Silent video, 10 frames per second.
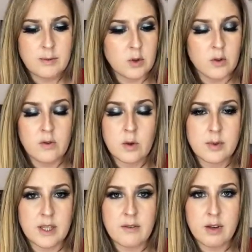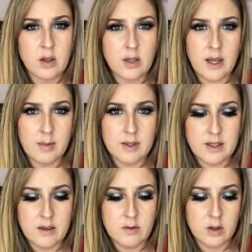dual forms that I found on
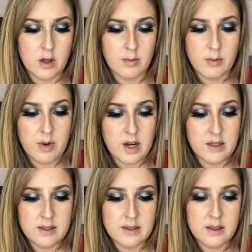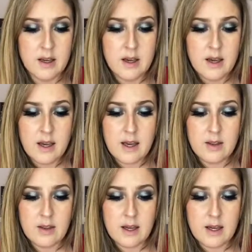Amazon for a couple bucks.
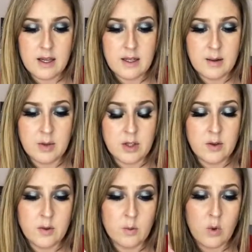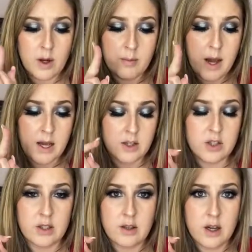And then I'm going to use one
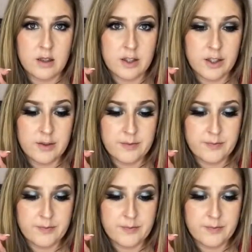polygel color.